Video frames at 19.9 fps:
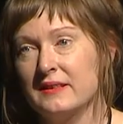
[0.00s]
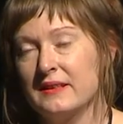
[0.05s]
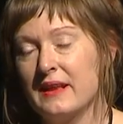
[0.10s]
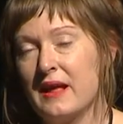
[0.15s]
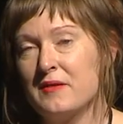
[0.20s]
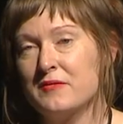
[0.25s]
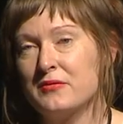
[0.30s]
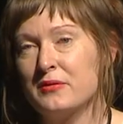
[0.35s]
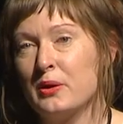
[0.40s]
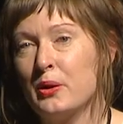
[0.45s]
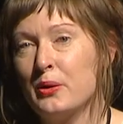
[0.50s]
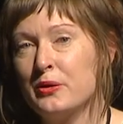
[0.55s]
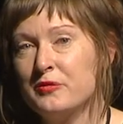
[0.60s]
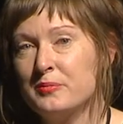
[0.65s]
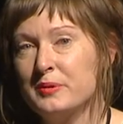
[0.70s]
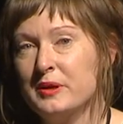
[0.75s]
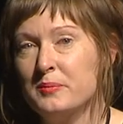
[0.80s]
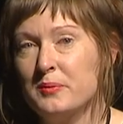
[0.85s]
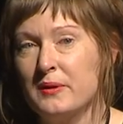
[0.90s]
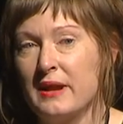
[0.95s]
And for a lot of
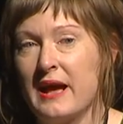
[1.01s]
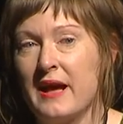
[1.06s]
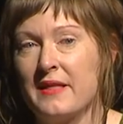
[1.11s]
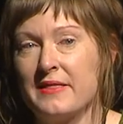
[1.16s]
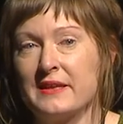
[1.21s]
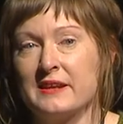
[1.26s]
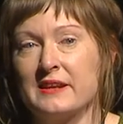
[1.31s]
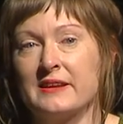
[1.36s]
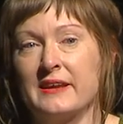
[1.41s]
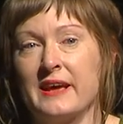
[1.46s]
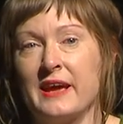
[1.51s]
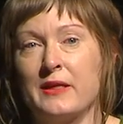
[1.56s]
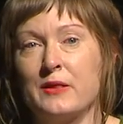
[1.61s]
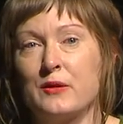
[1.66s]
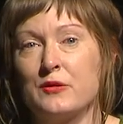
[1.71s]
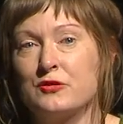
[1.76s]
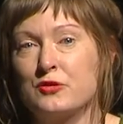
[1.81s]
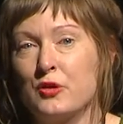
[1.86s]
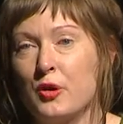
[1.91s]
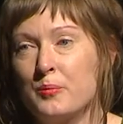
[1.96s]
people out there today,
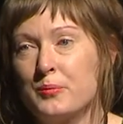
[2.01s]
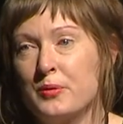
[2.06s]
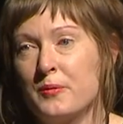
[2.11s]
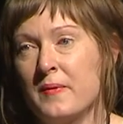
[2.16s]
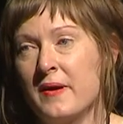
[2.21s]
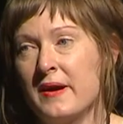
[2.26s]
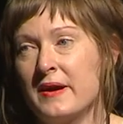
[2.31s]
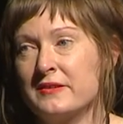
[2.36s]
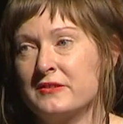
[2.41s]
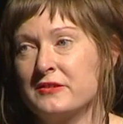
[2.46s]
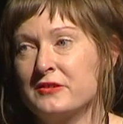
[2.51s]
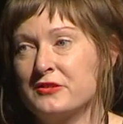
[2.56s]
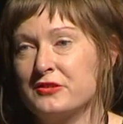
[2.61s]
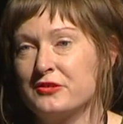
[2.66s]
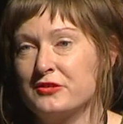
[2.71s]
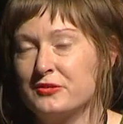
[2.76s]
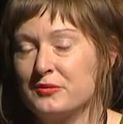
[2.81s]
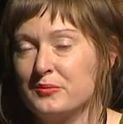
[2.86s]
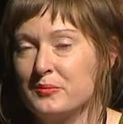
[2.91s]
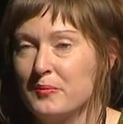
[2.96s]
those
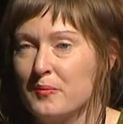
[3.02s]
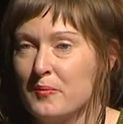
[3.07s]
compromises